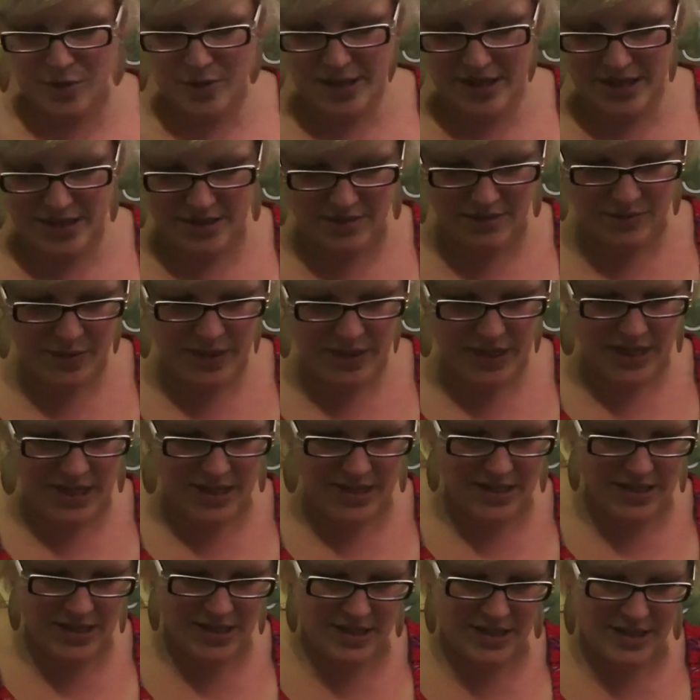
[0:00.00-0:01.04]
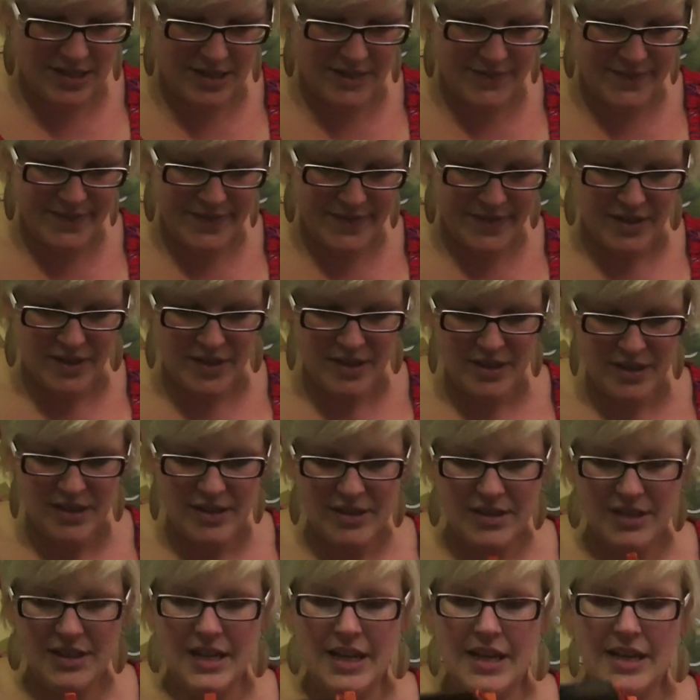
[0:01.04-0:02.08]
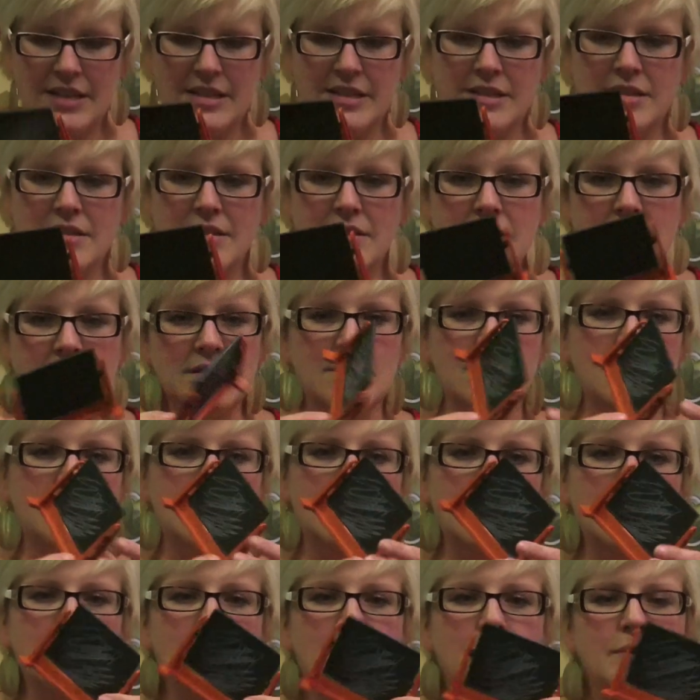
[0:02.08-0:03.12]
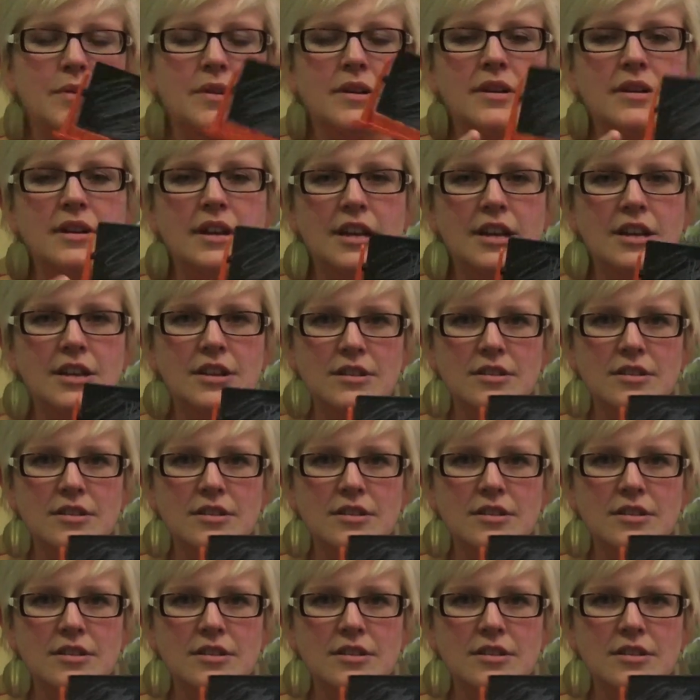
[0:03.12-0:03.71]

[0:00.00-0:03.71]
bits and pieces. This is my